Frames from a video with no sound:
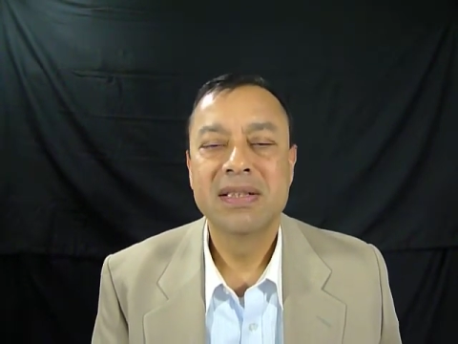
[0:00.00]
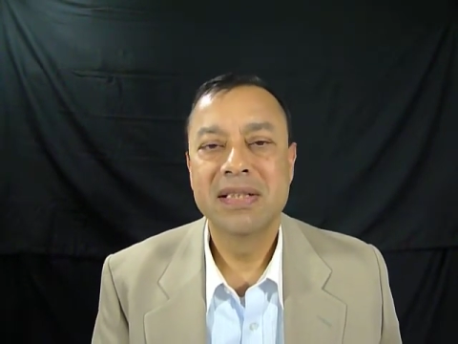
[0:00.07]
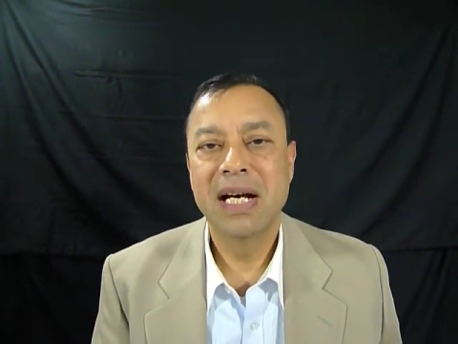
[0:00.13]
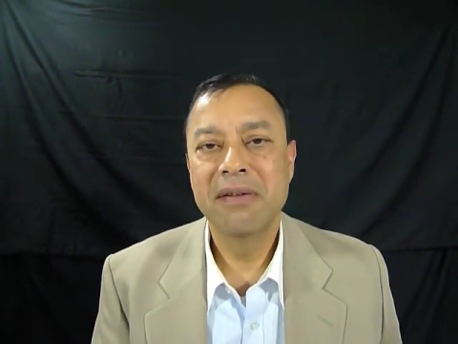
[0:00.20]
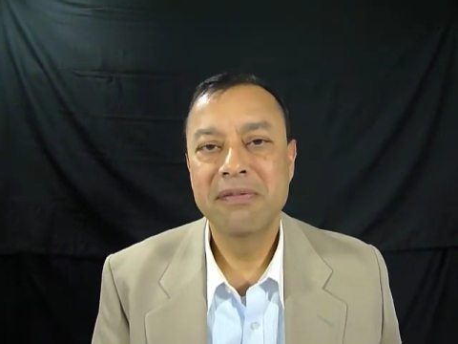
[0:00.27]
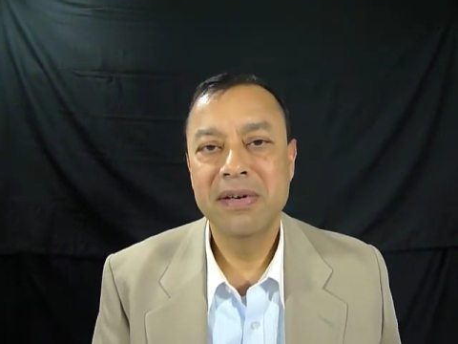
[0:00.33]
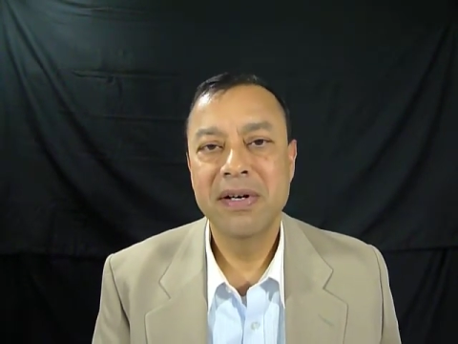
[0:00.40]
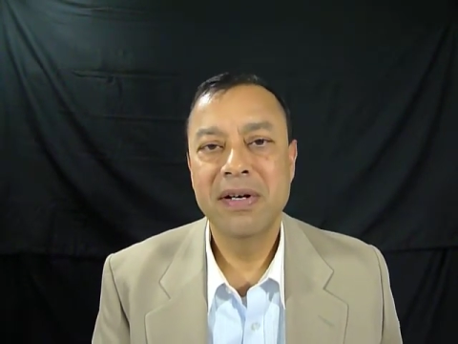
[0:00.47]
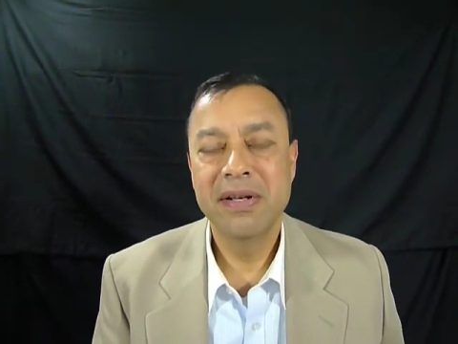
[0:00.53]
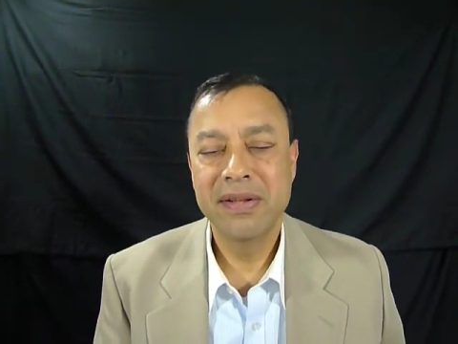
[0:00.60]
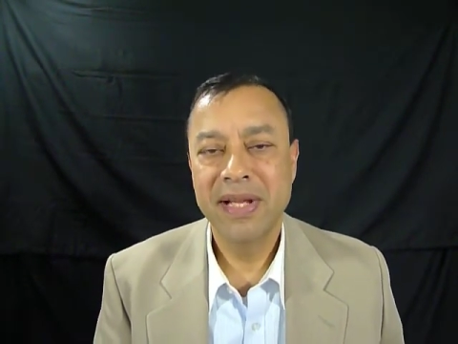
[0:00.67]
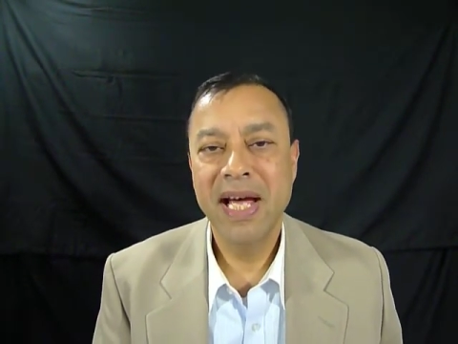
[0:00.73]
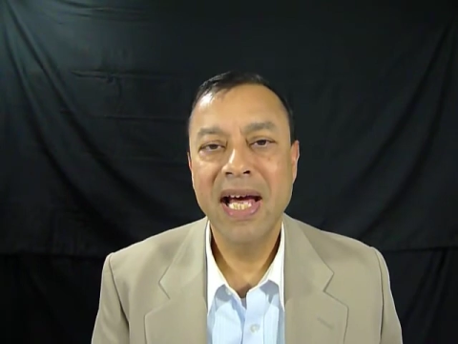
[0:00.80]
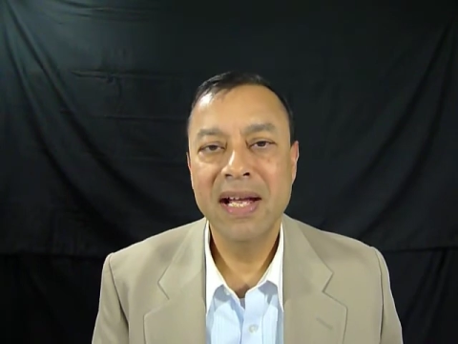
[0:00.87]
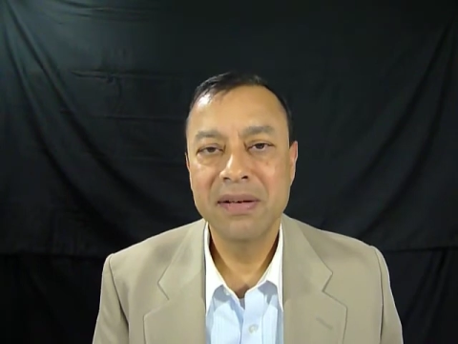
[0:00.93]
So after
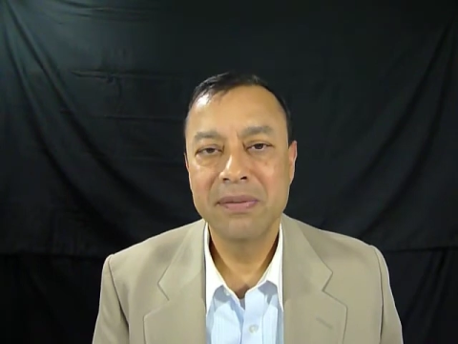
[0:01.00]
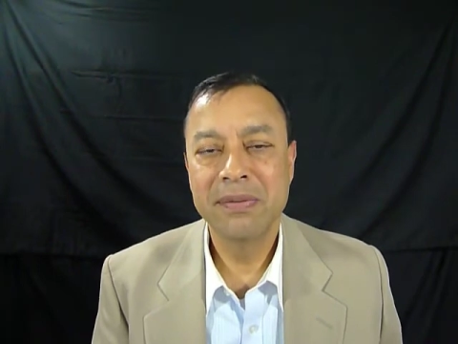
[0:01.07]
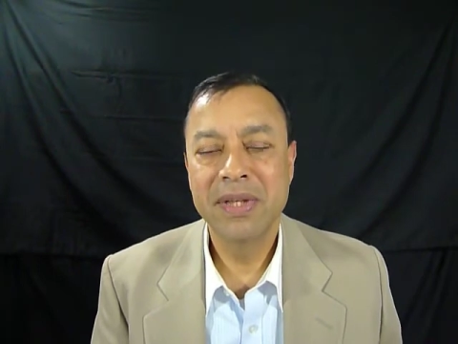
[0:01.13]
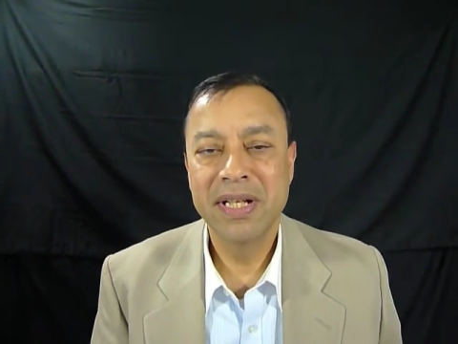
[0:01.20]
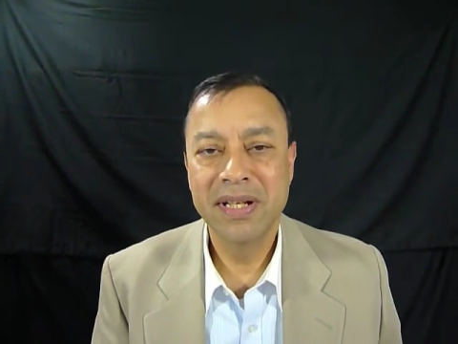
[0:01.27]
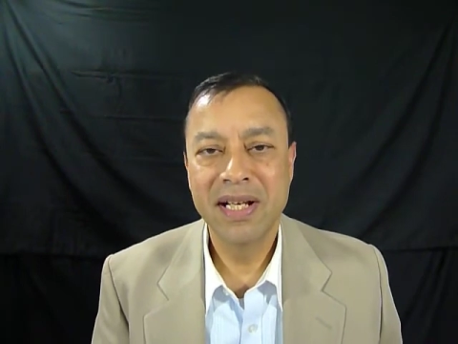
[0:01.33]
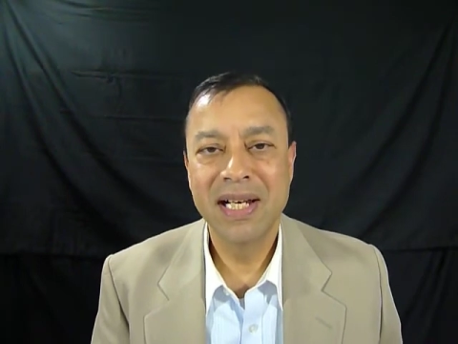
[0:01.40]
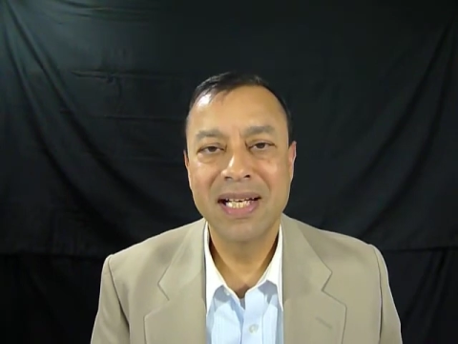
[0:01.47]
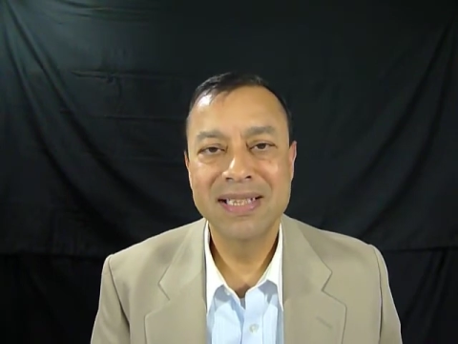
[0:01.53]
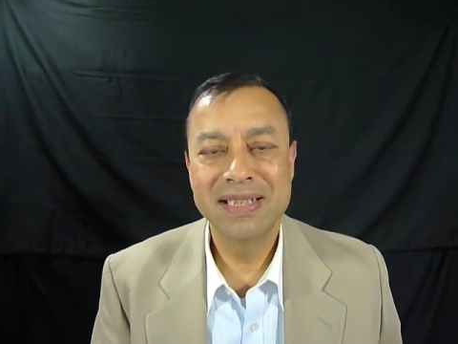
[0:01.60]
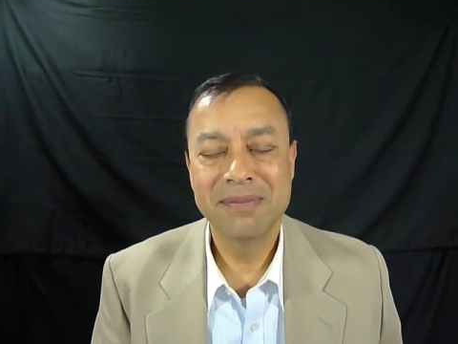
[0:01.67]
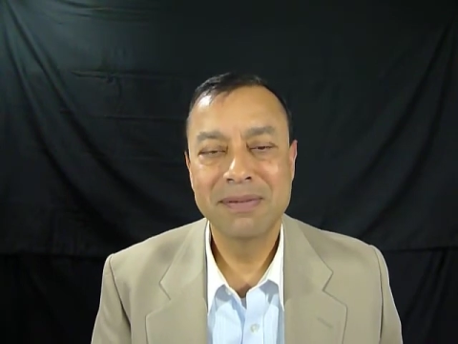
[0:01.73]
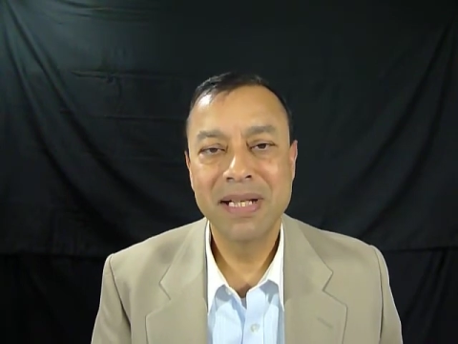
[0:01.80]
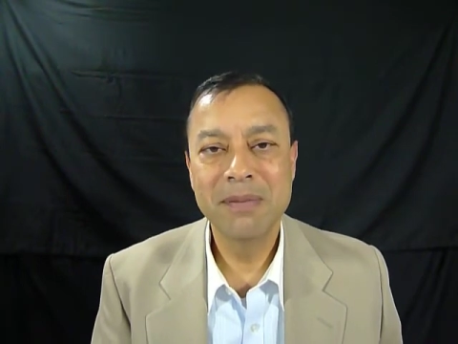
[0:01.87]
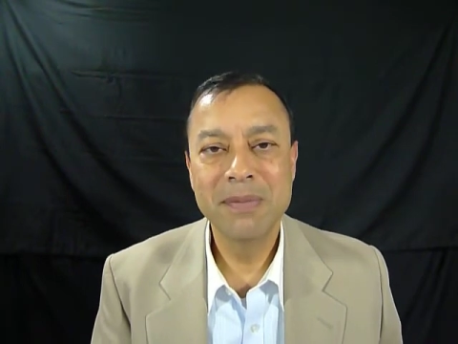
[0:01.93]
that we realized
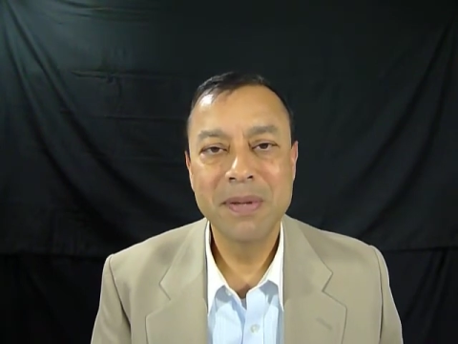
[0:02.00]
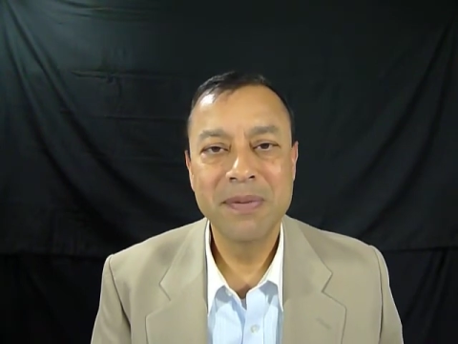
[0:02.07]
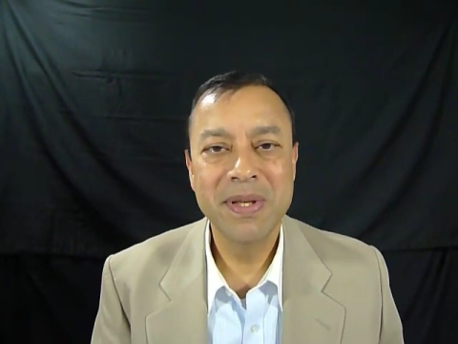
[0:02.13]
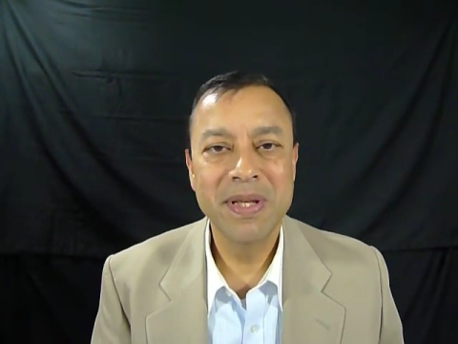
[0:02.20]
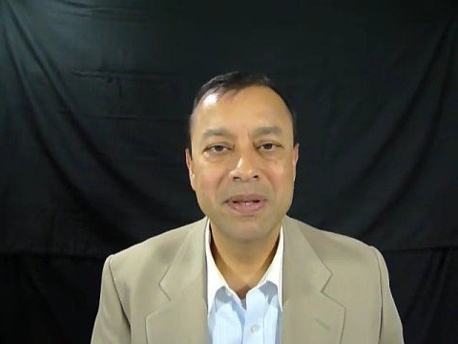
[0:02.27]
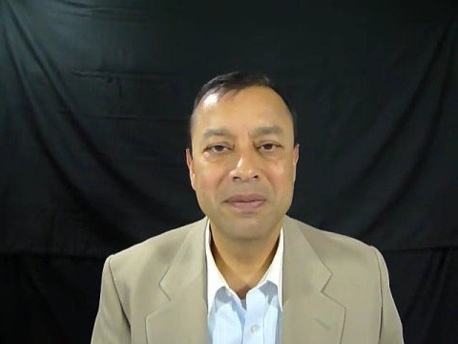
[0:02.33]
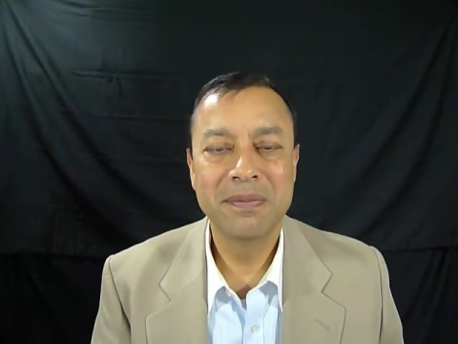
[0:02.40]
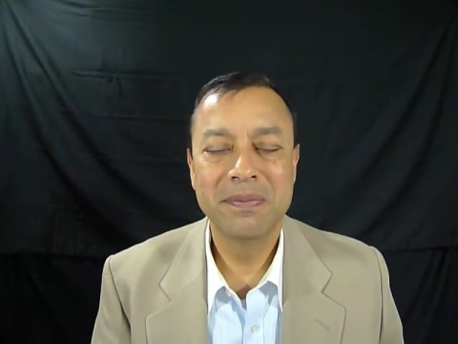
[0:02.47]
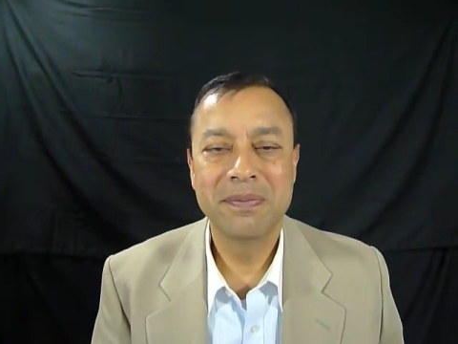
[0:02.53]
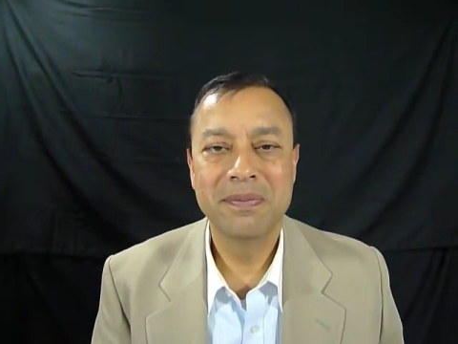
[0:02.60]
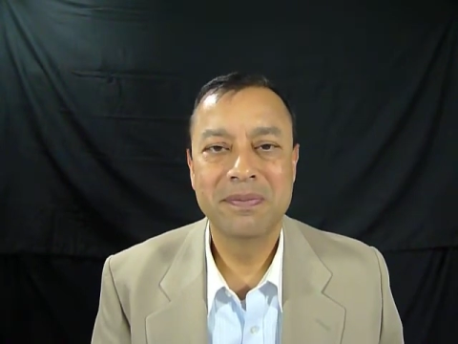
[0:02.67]
that, well, maybe